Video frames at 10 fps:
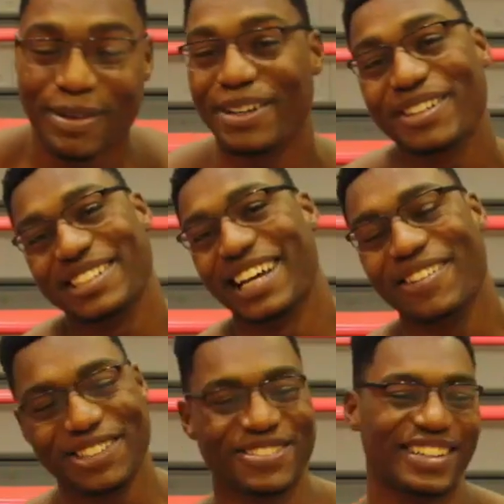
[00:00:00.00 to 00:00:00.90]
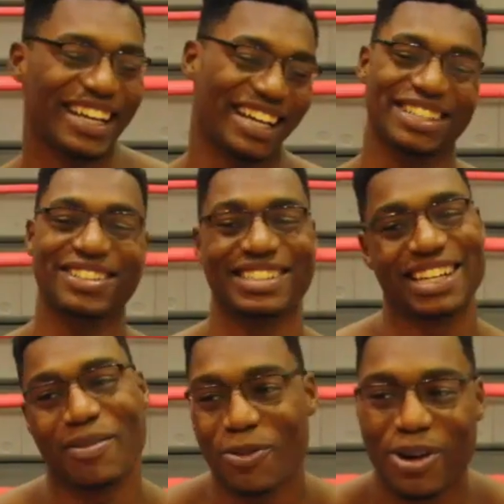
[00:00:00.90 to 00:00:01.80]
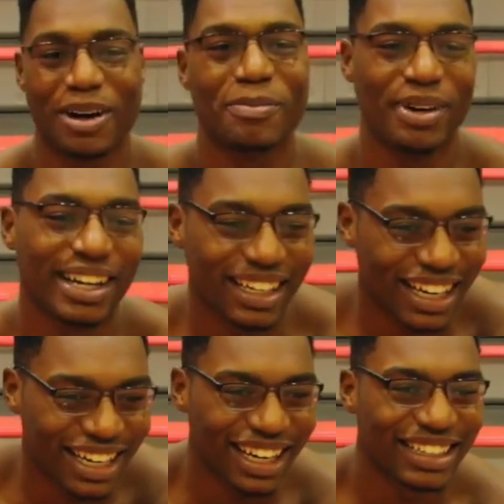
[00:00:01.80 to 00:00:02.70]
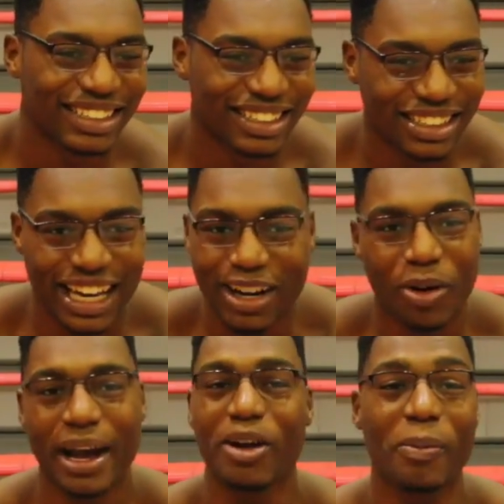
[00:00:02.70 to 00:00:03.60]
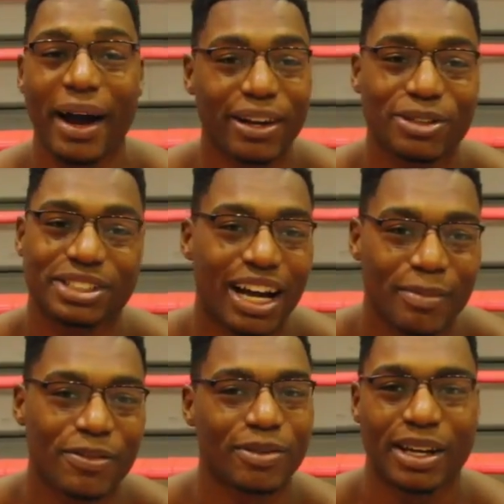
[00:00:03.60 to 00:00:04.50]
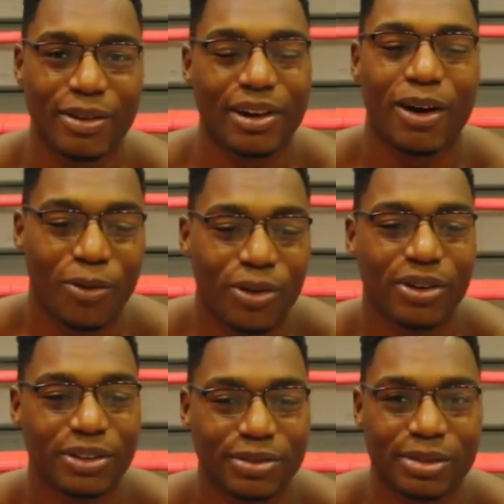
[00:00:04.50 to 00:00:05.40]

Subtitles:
mean, you can say what you can say. I'm a walking bucket, I guess. Ain't nobody gonna stop me from getting what I want.